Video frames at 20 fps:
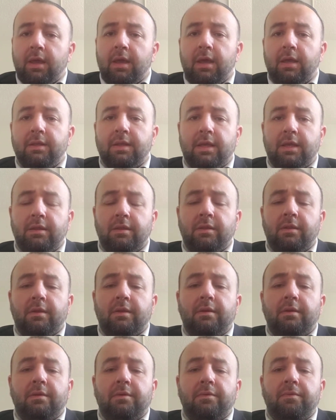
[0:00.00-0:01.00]
And then,
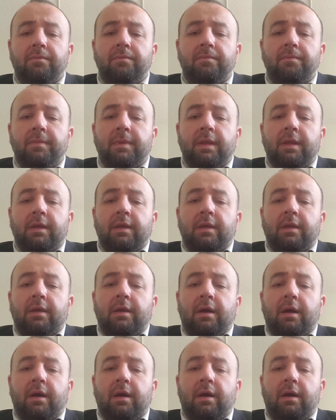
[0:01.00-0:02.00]

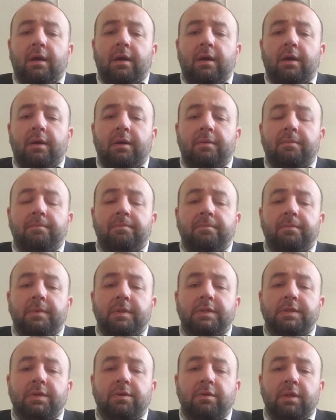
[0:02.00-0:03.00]

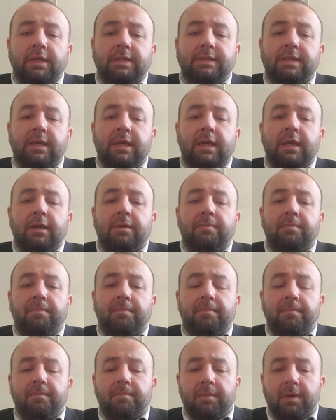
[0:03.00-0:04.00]
so let's say
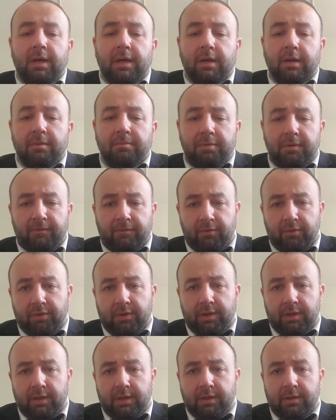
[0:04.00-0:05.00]
before
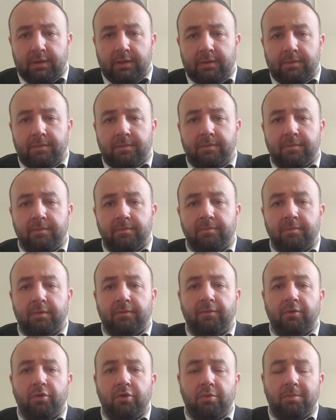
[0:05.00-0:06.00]

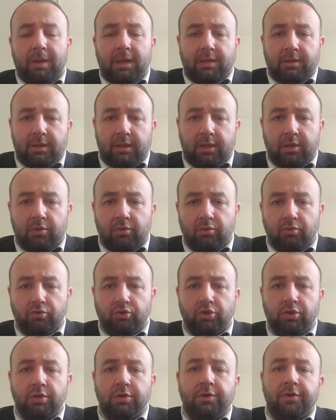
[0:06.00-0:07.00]
you make the
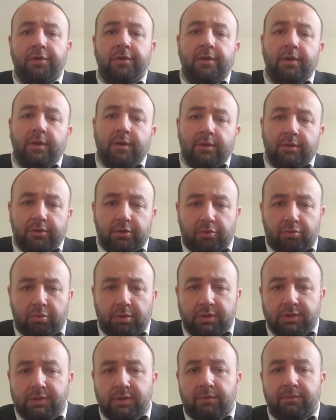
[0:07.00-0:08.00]
kiddush, you
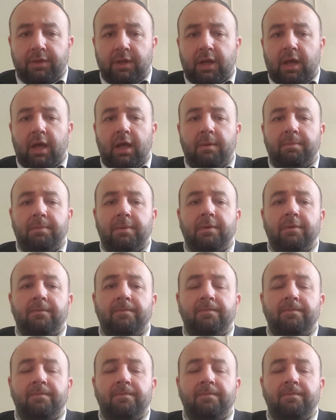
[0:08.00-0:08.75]
rinse off the cup.